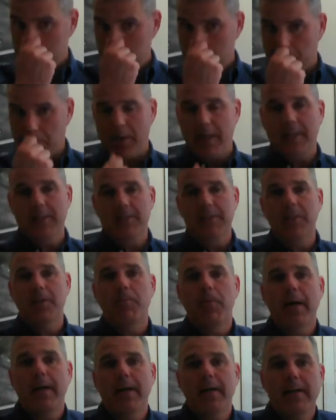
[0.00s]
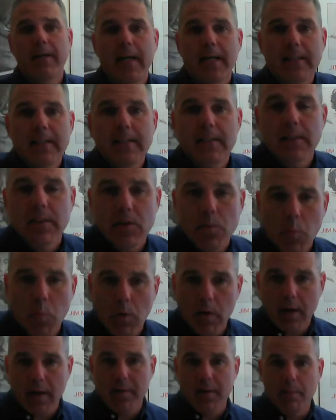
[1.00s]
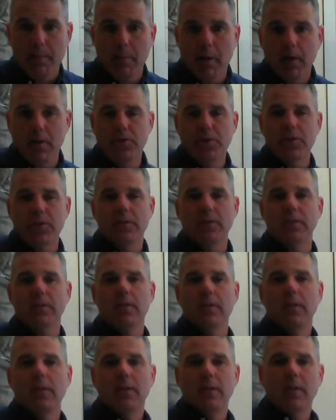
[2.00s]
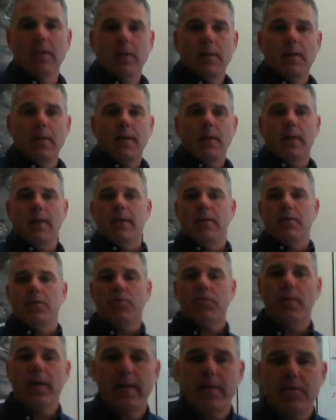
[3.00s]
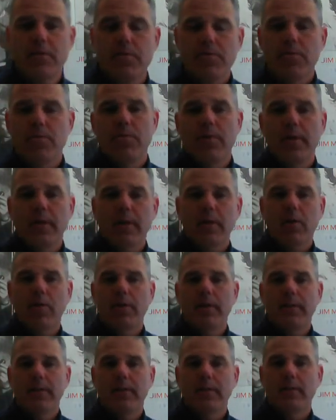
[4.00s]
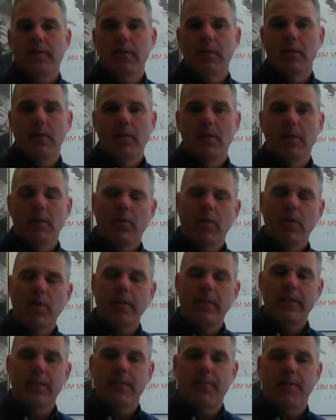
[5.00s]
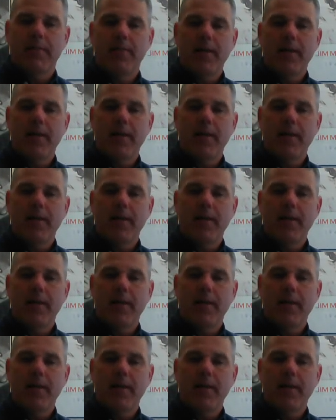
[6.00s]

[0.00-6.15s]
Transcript: Brands can recognize this, work on the margins, try to increase or at least